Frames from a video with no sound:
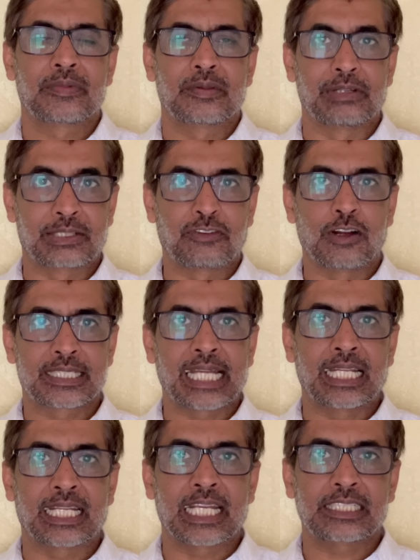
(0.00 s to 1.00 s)
with false
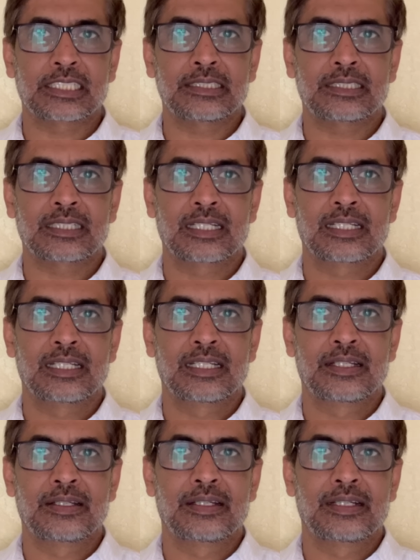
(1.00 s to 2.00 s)
allegations.
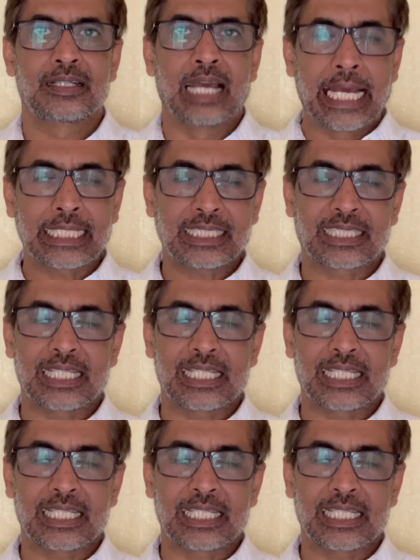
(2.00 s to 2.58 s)
I think